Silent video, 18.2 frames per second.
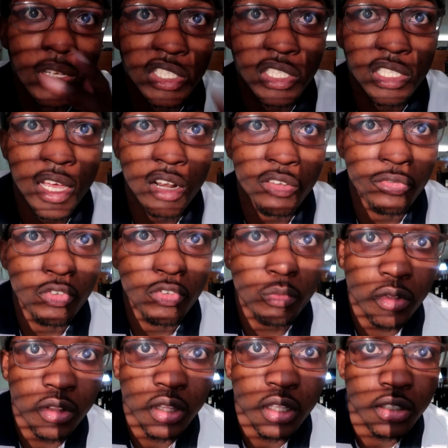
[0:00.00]
So I just got
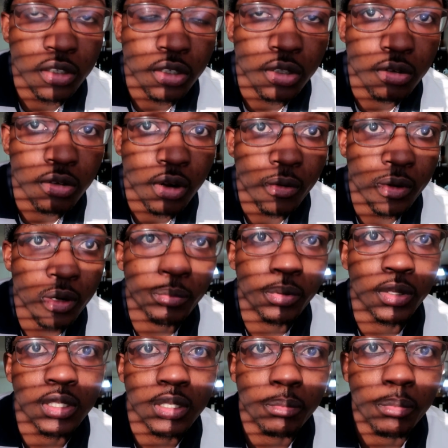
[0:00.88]
a few more things to do. I
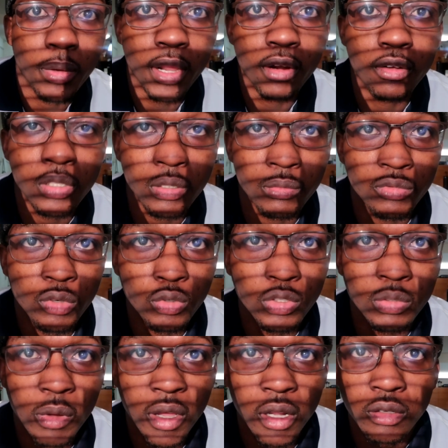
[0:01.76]
already put some petals,
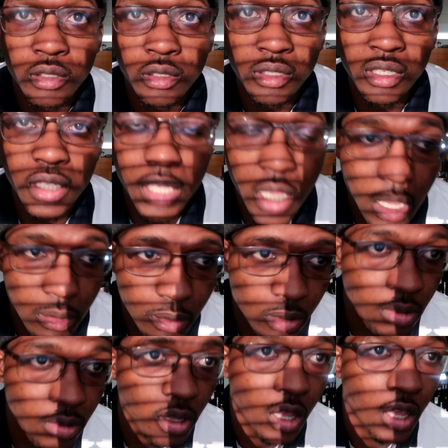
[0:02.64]
some rose petals on the
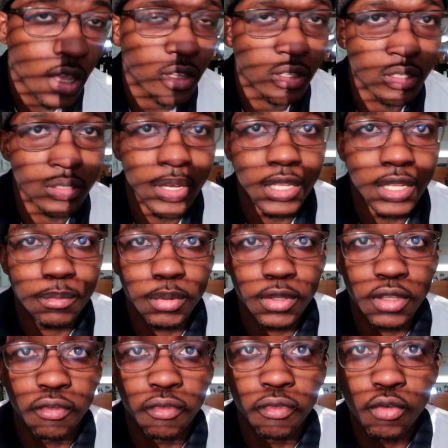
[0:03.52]
table. Just
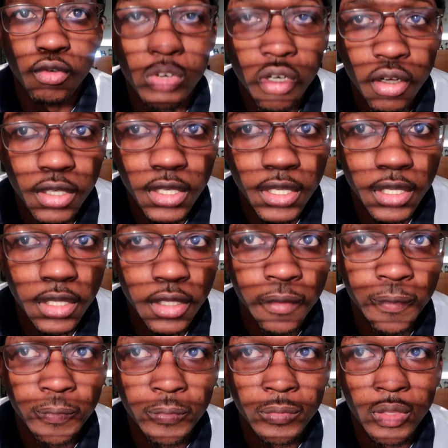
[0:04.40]
got to put the food on
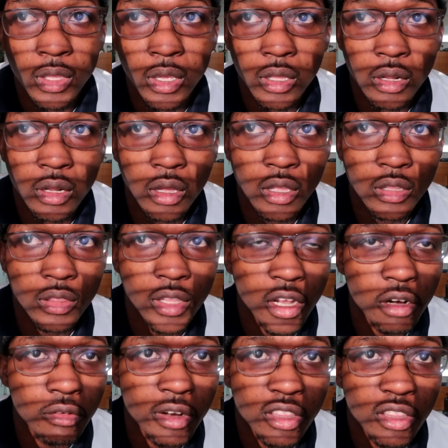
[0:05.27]
there and
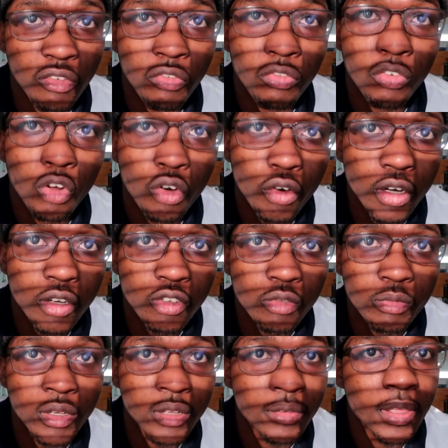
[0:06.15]
uh, decorate the floor a
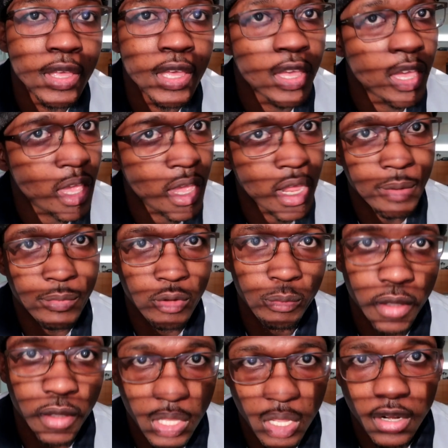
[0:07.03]
little bit. And
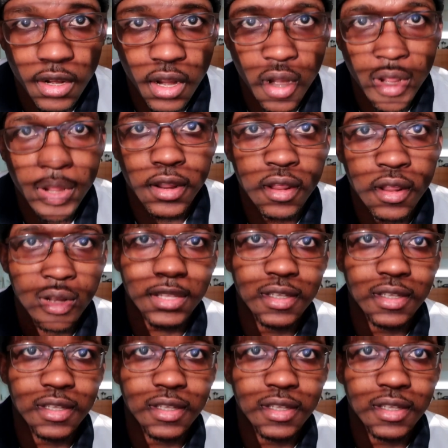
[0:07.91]
I'm gonna be done, all right?